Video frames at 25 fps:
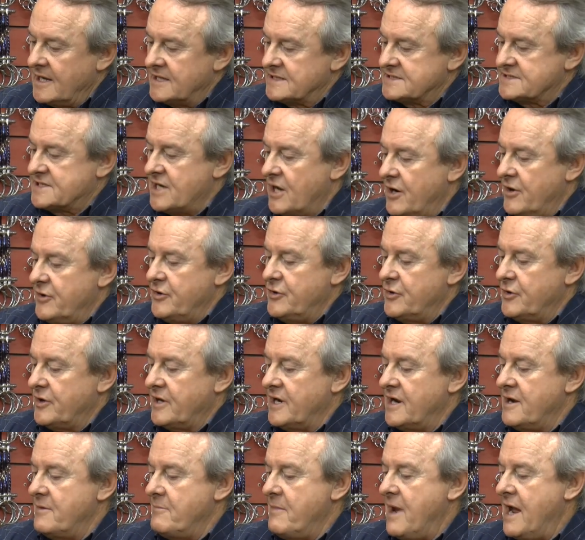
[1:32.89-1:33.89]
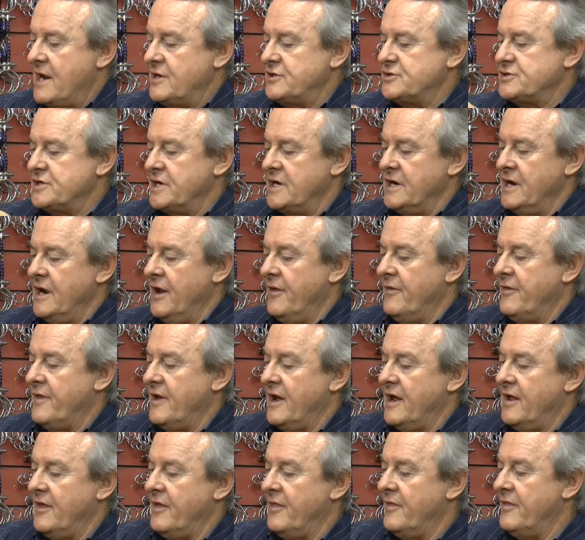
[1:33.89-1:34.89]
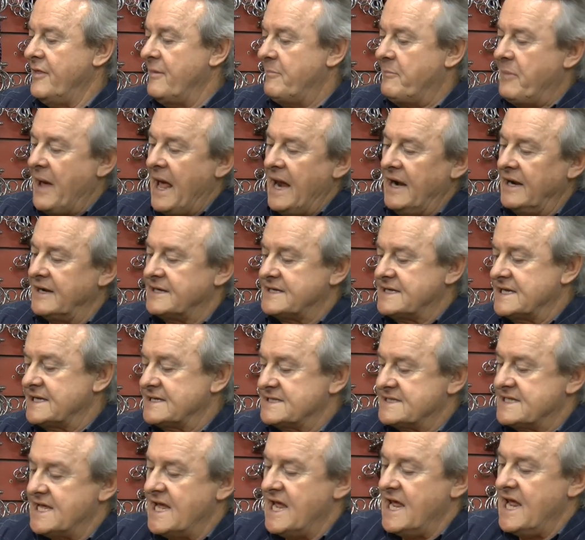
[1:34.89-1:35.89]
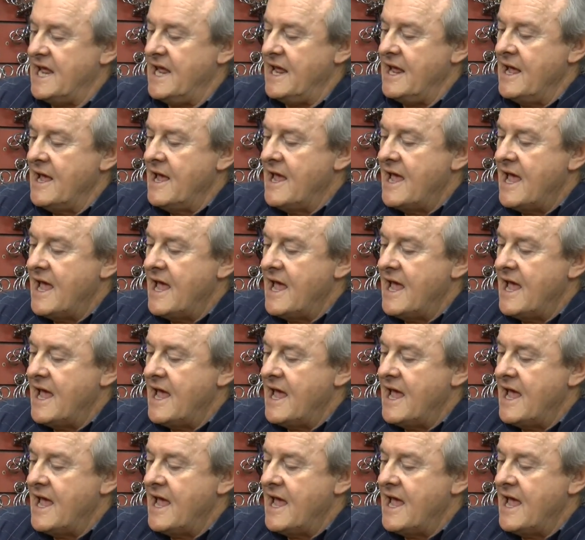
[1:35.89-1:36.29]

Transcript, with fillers: So you can imagine the, the palate is there.